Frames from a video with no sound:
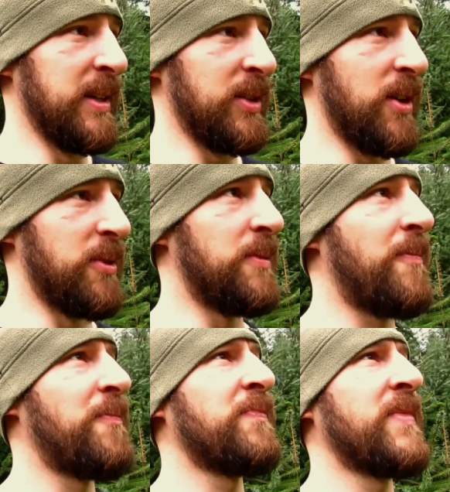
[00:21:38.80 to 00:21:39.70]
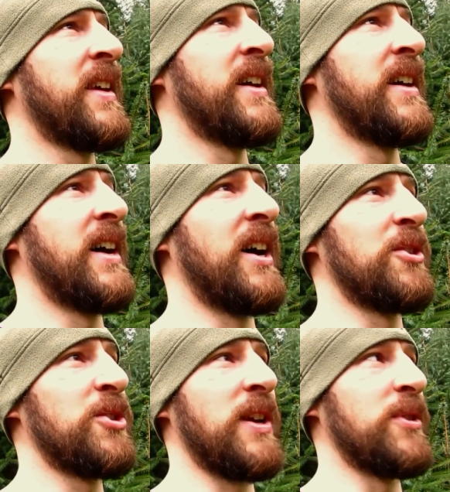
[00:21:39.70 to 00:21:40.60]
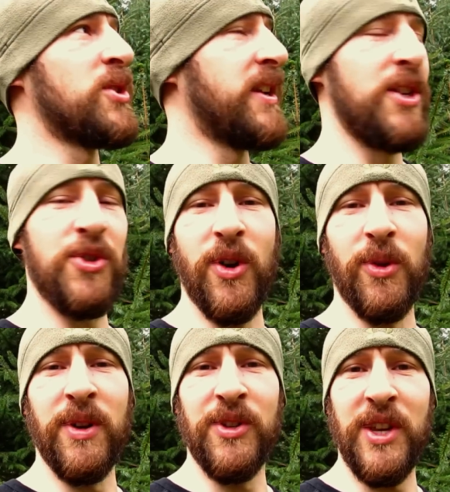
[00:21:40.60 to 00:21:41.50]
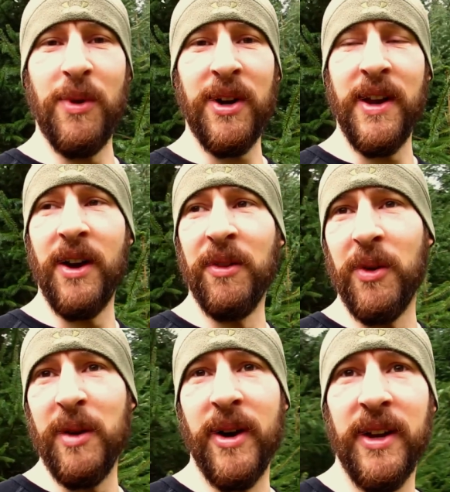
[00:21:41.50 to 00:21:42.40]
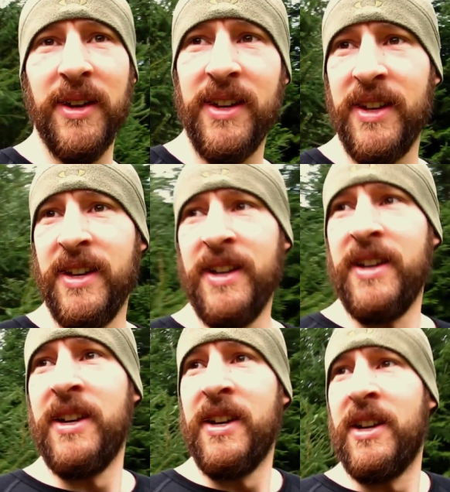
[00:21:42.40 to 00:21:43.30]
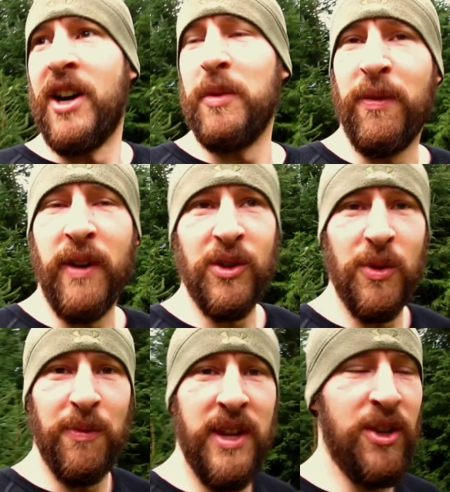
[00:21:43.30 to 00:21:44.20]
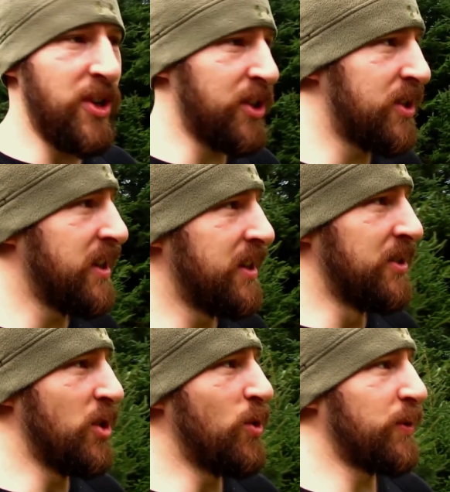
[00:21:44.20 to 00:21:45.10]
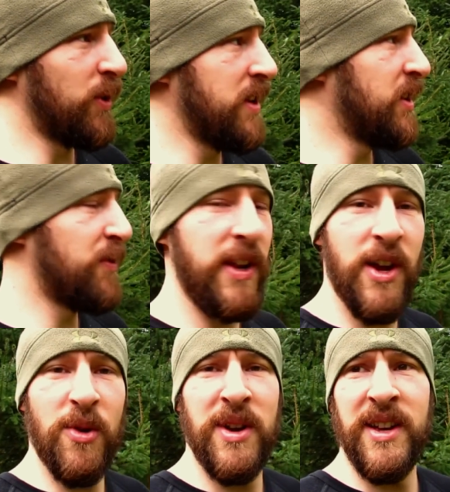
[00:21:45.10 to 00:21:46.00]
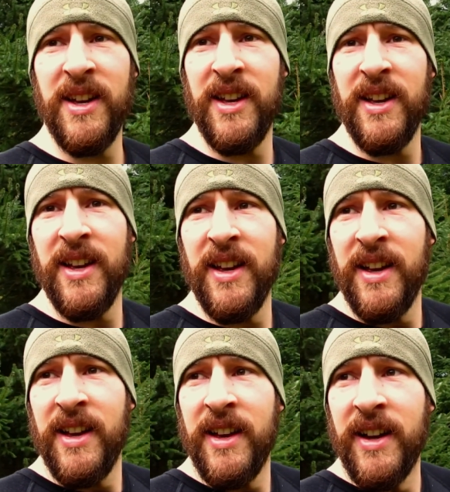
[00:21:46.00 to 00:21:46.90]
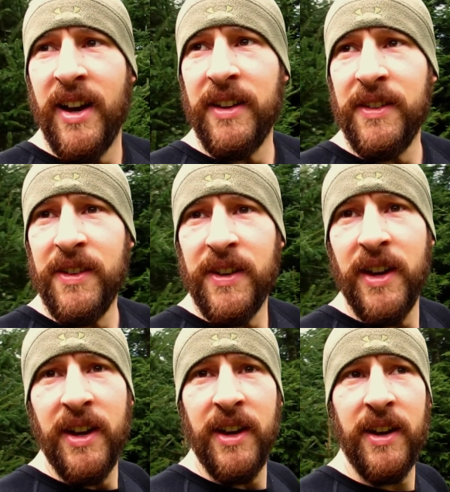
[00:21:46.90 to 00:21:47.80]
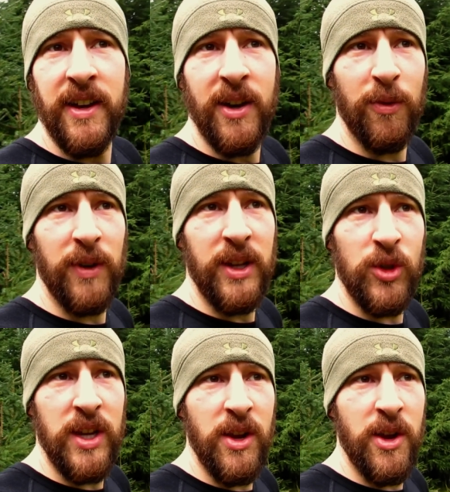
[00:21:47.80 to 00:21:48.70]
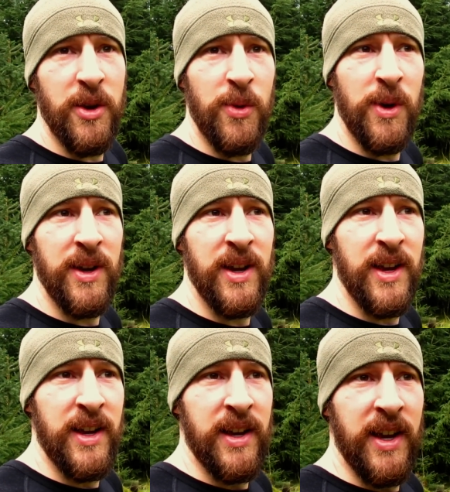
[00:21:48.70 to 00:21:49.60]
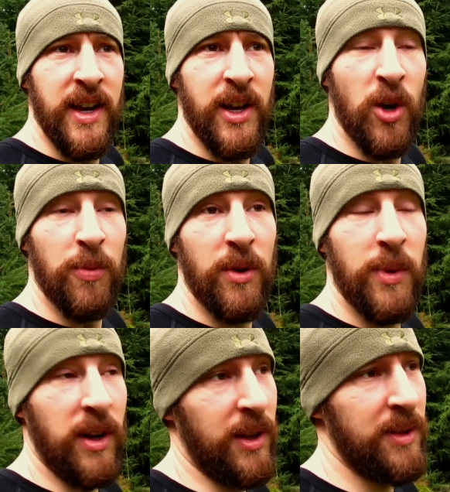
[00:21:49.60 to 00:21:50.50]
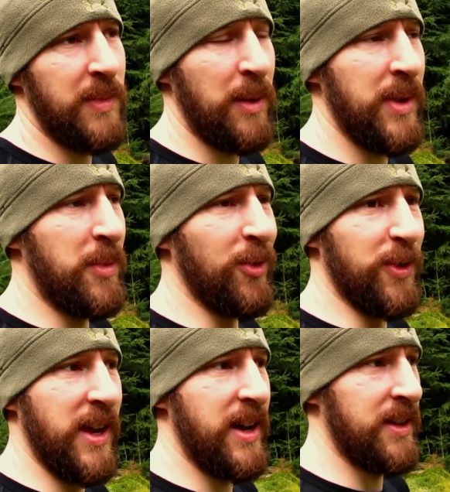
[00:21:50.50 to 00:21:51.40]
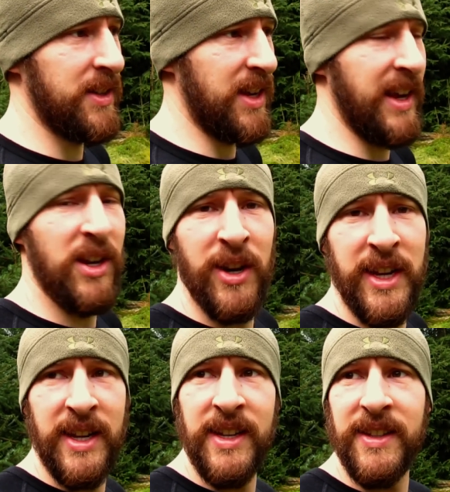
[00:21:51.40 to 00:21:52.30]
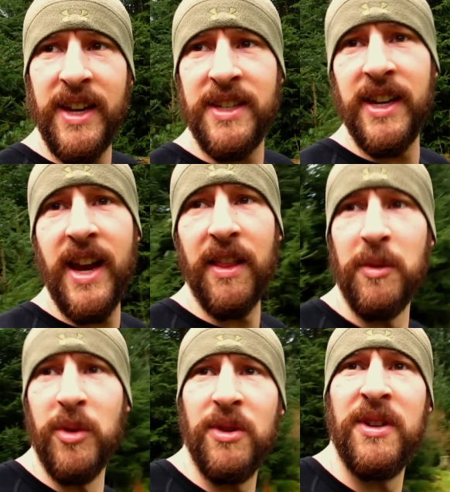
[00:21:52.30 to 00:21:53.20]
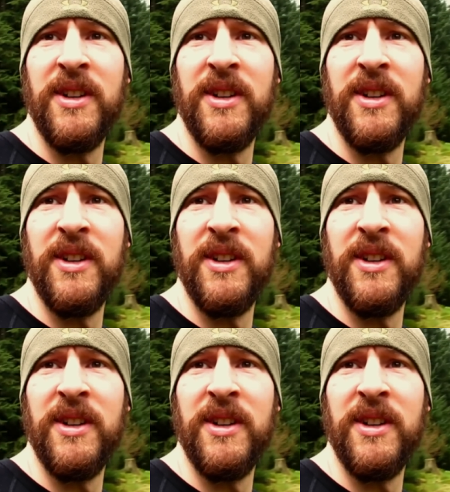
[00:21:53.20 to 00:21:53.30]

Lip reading: So I'll just have a steady stroll and see what I can get on the way back. Hope you found something interesting and useful in this video, and hopefully I'll see you in a couple of, well, it might be a month now, so I ain't got any days together, but